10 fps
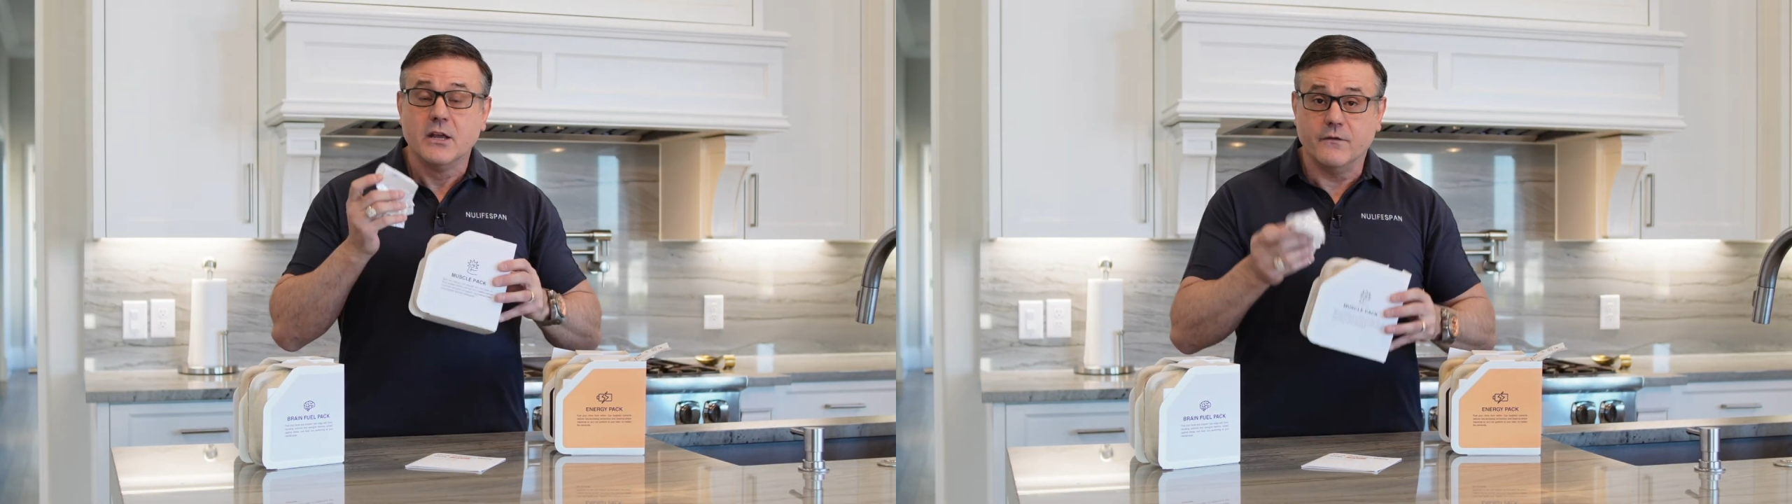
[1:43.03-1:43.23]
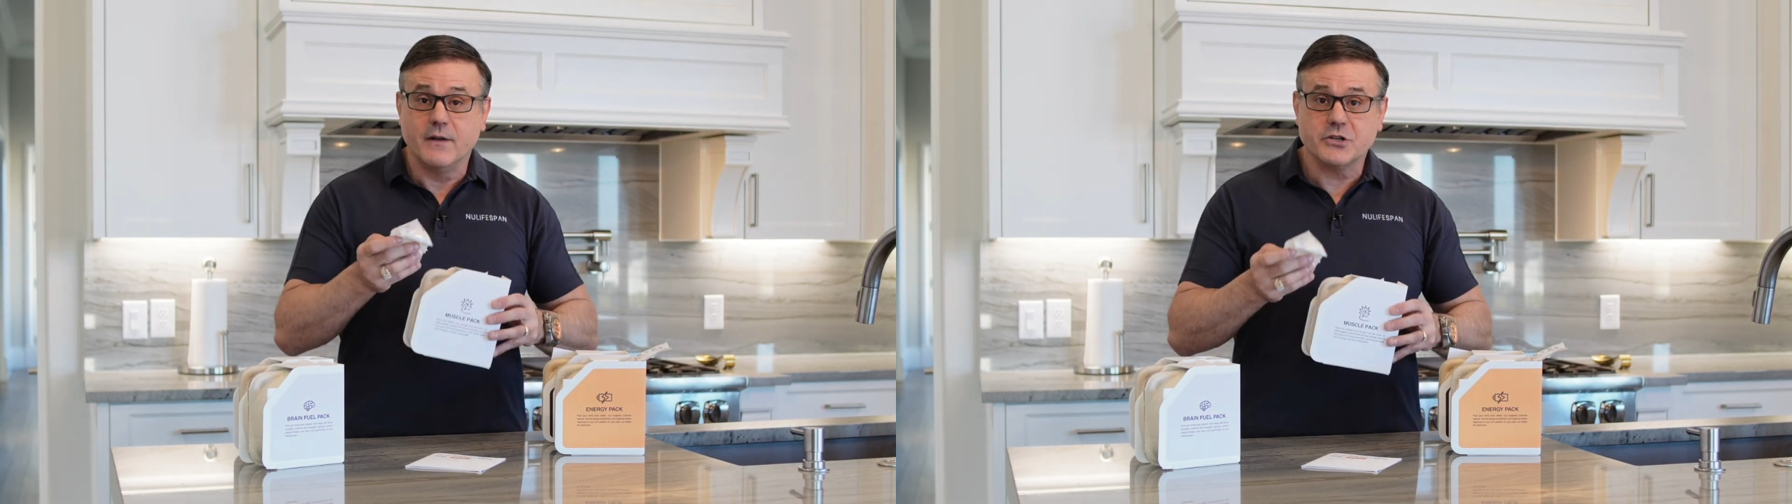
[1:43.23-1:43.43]

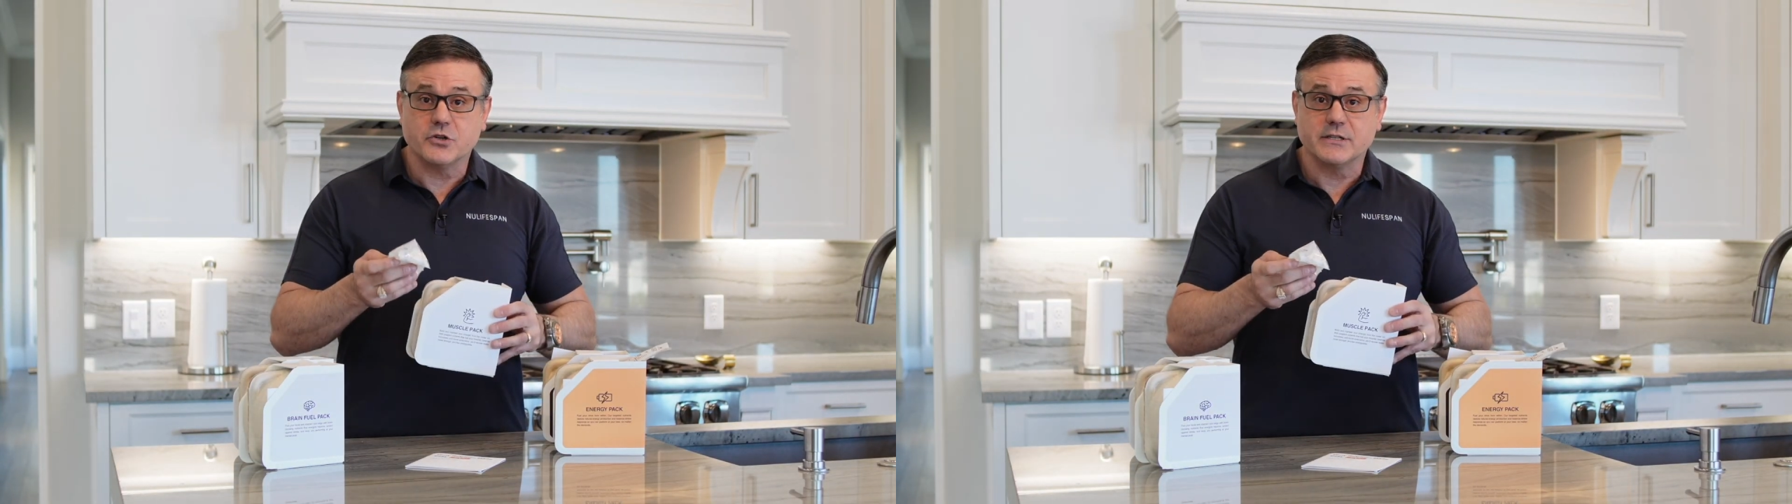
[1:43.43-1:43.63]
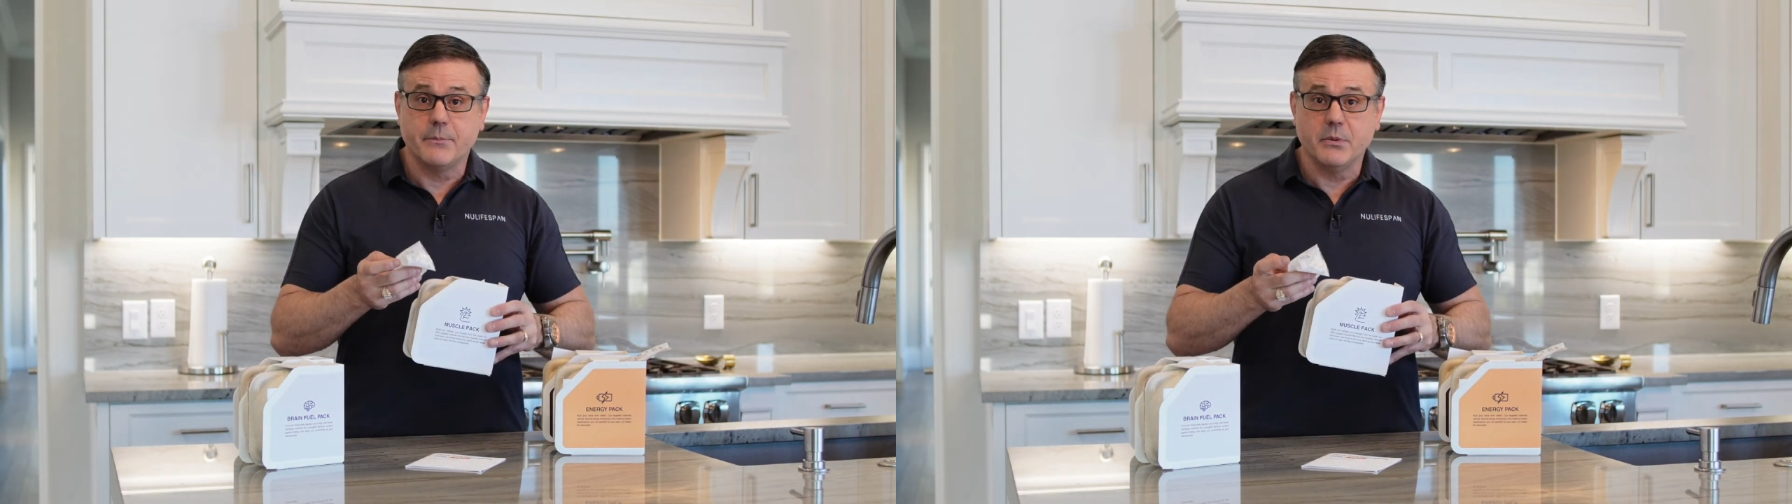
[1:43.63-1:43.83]
you've got your
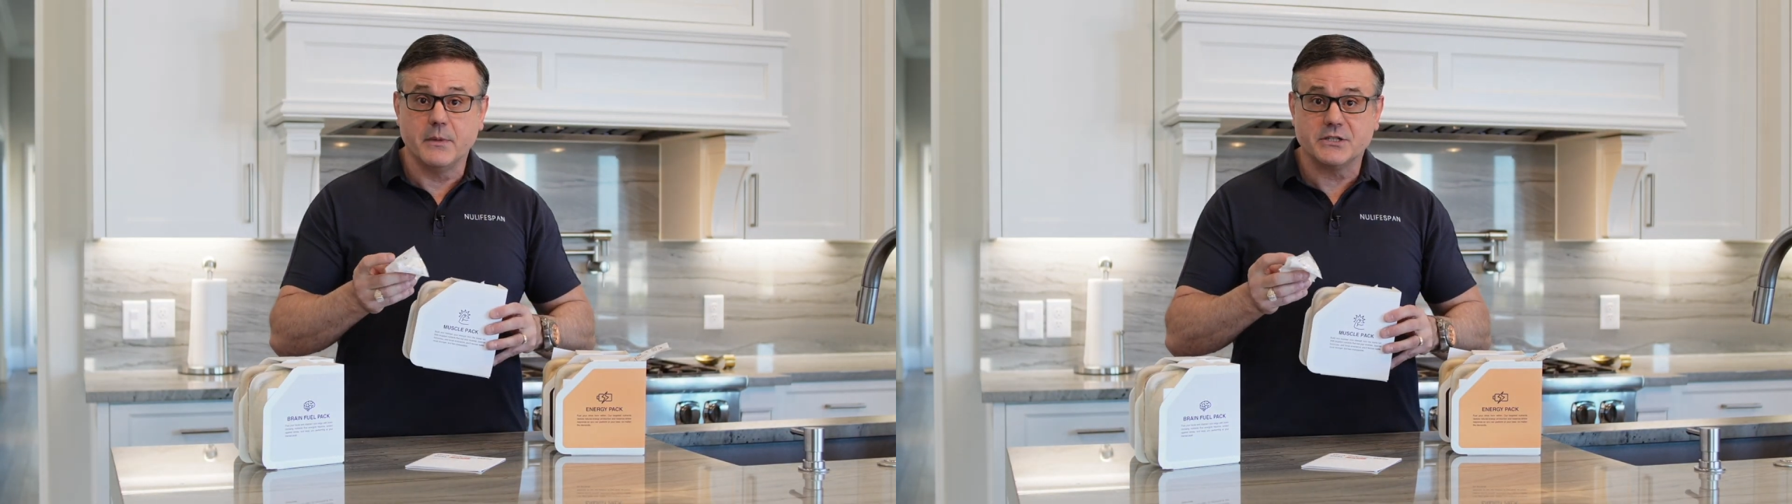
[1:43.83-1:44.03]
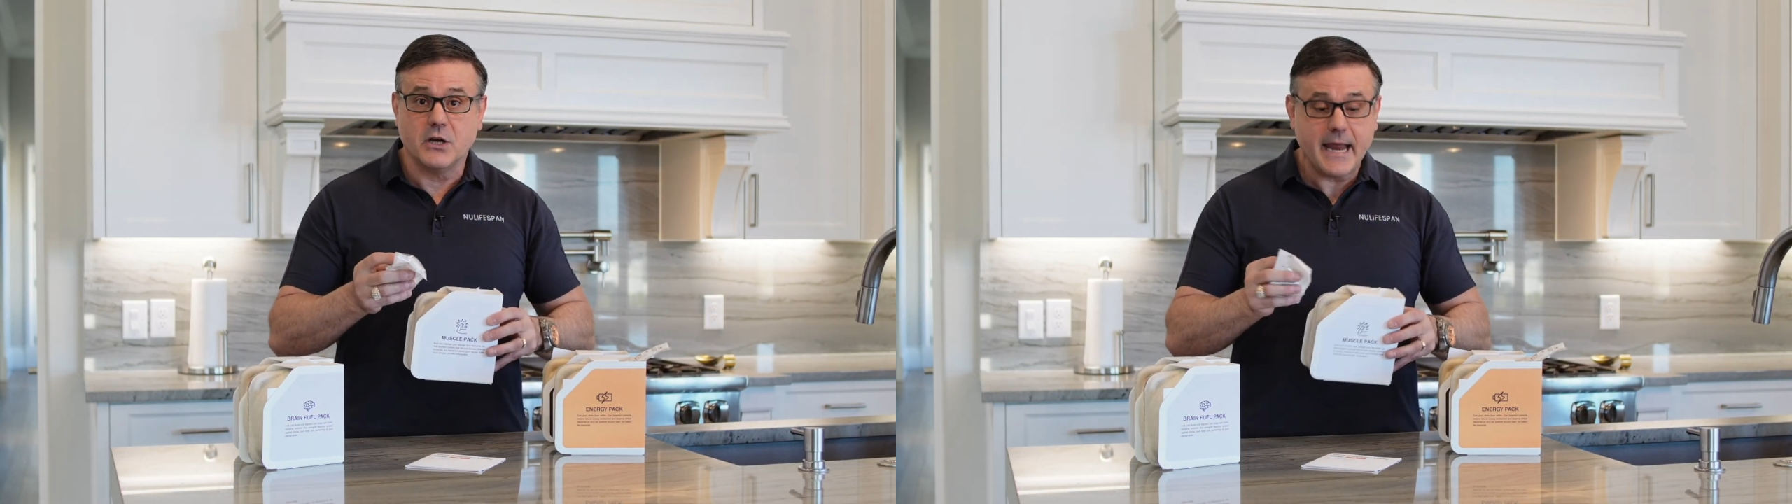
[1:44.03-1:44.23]

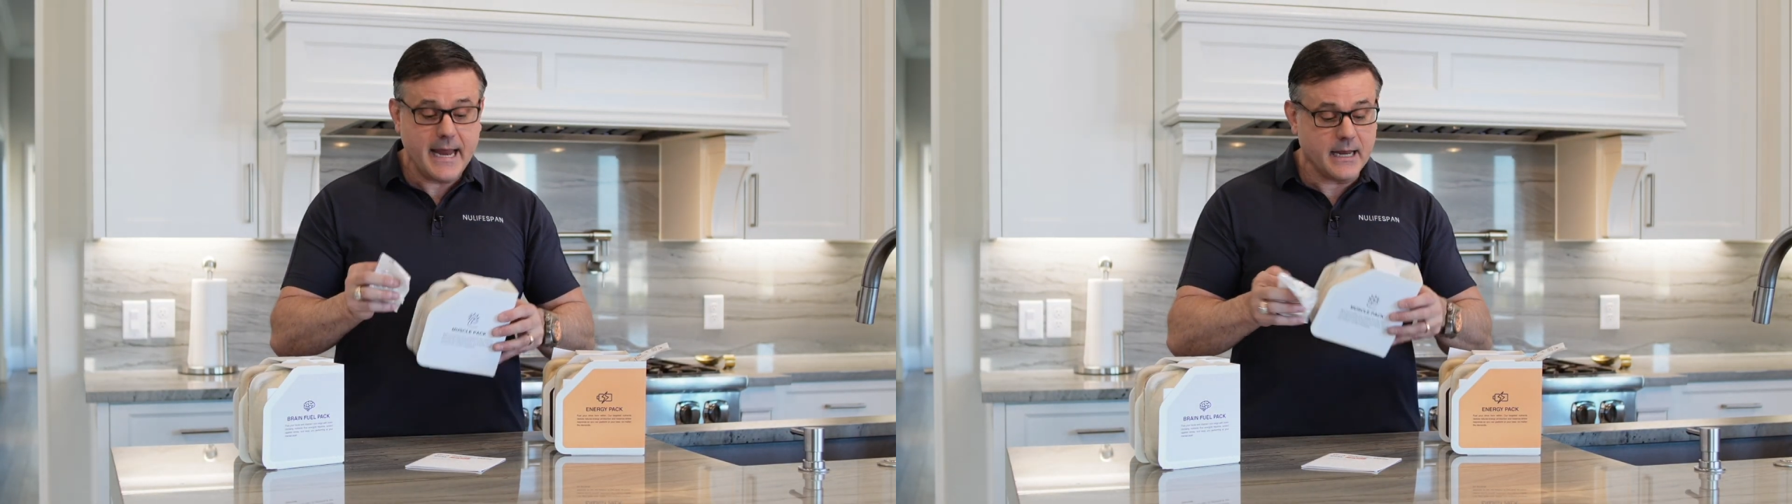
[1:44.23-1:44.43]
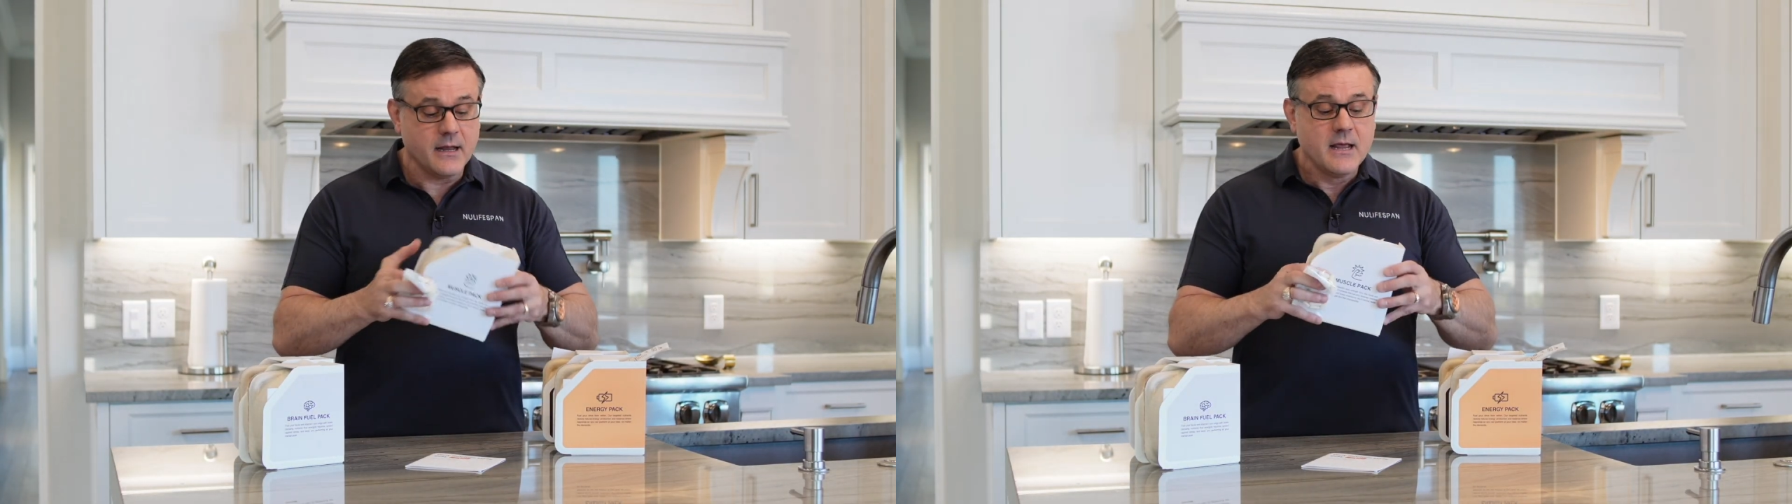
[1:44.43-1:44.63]
supplements on
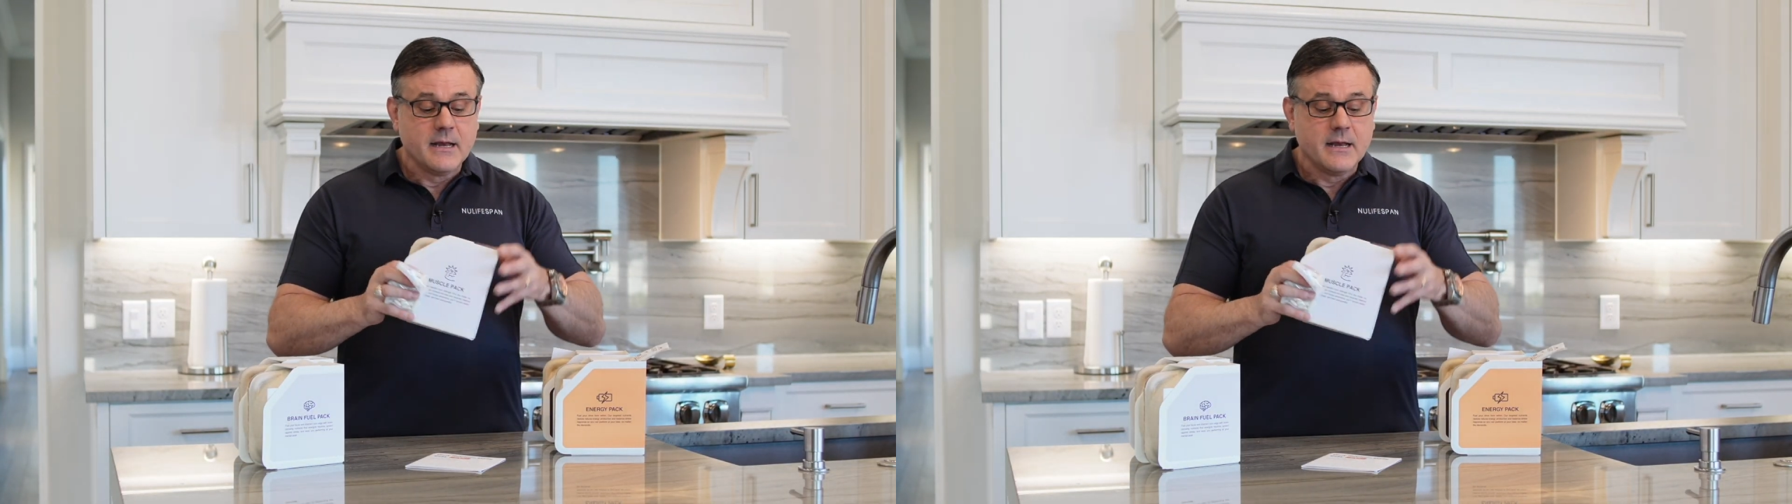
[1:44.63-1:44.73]
hand.